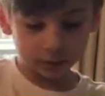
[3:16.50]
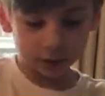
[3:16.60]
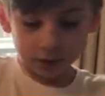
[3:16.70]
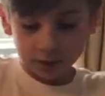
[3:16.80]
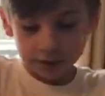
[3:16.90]

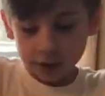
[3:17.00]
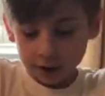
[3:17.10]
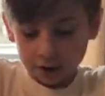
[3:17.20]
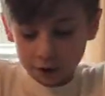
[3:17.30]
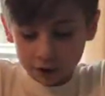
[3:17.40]
He's very
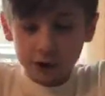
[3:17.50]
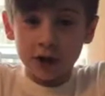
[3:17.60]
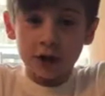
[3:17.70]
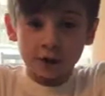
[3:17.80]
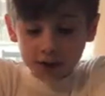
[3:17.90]

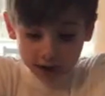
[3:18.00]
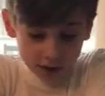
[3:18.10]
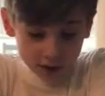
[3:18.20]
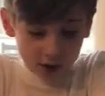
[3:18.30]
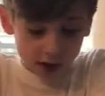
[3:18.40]
squishy.
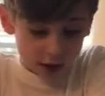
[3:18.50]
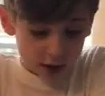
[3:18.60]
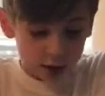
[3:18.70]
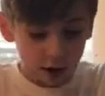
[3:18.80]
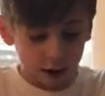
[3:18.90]

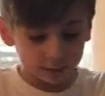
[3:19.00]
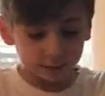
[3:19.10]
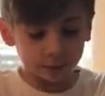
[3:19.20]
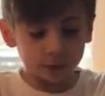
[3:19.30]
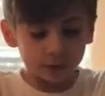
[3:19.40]
I